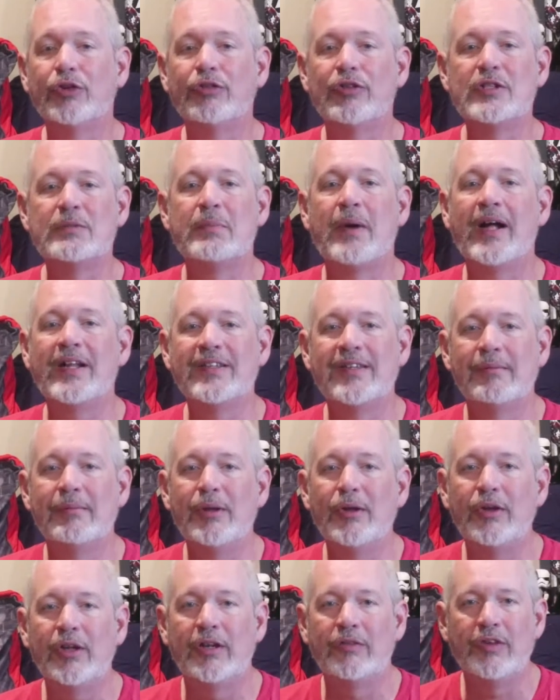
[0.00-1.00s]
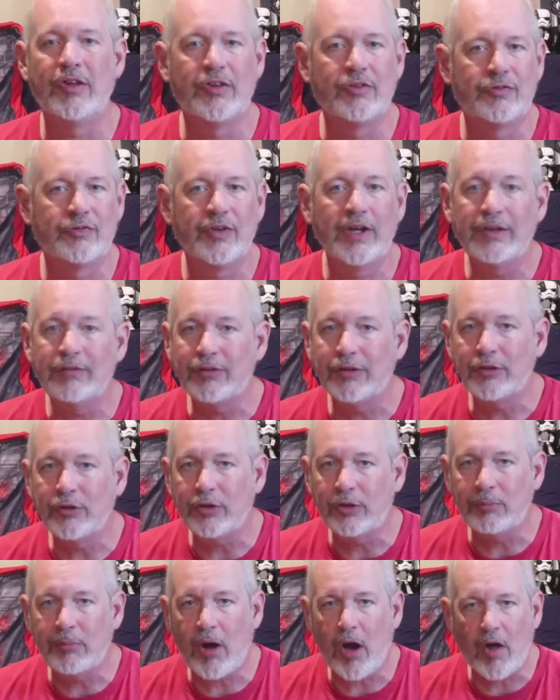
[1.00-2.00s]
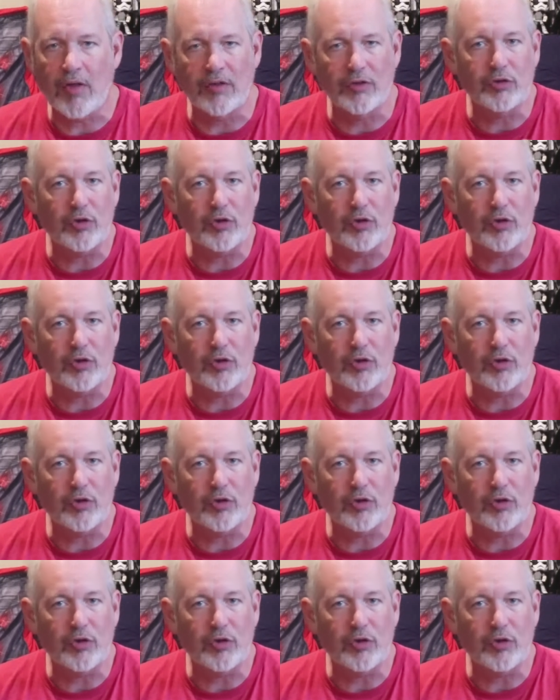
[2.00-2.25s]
the responsibility of his favorite little ball,